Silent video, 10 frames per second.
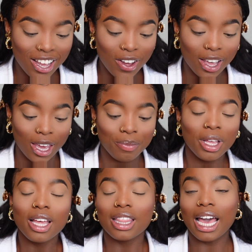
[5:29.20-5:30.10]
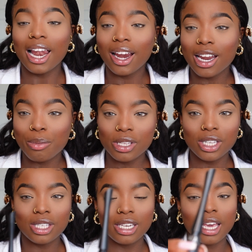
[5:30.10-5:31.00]
Okay, the eyeliner I'm using
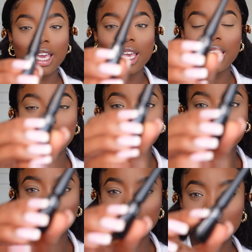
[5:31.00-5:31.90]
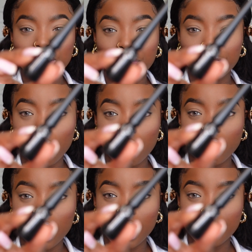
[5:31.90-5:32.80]
today is the
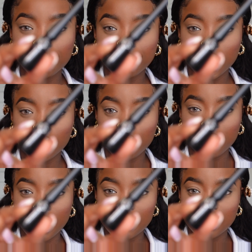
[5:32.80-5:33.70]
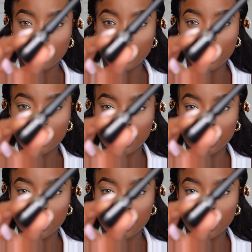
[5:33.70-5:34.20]
Sephora. I don't know if you guys can see this.